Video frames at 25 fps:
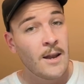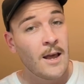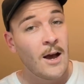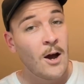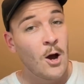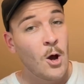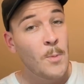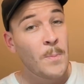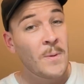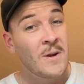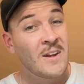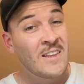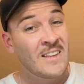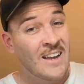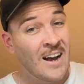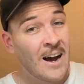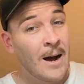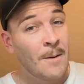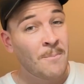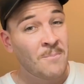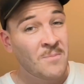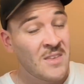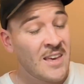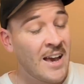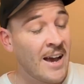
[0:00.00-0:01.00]
Now opening
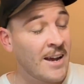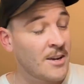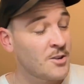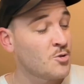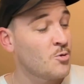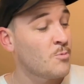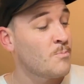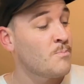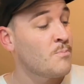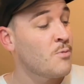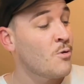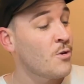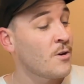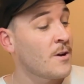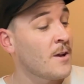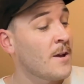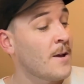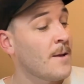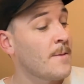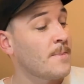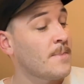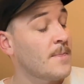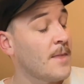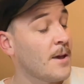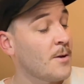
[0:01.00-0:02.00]
up the actual book,
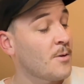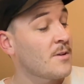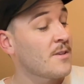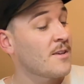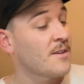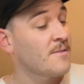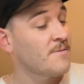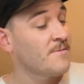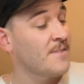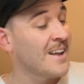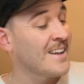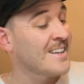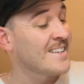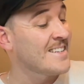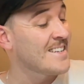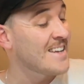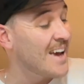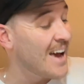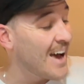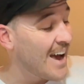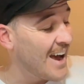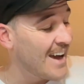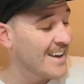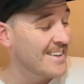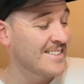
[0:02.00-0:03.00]
there is a
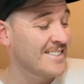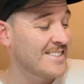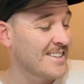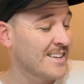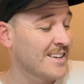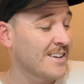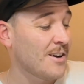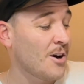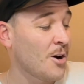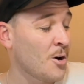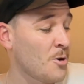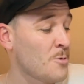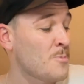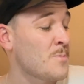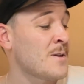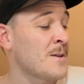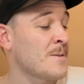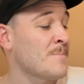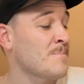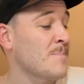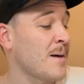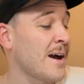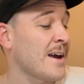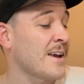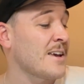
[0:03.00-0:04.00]
fantastic
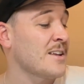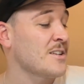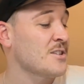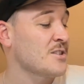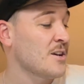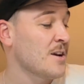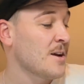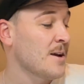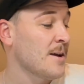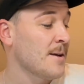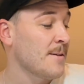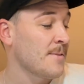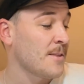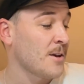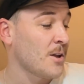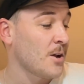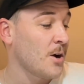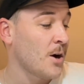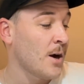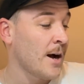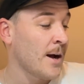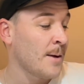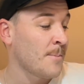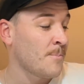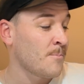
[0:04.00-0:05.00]
opening page
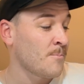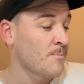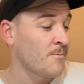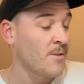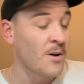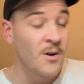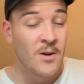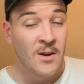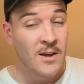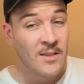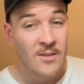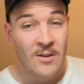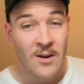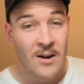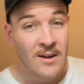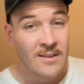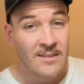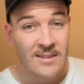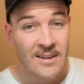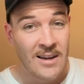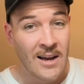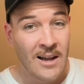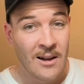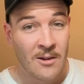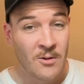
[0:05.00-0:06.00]
that I'm very excited
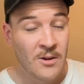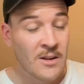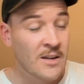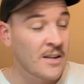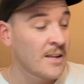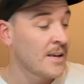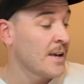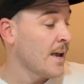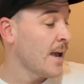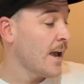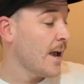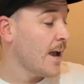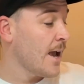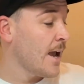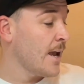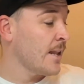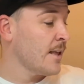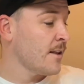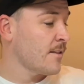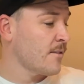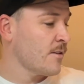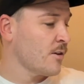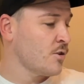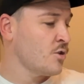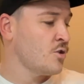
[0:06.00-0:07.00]
to colour in, and
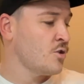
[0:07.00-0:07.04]
it's a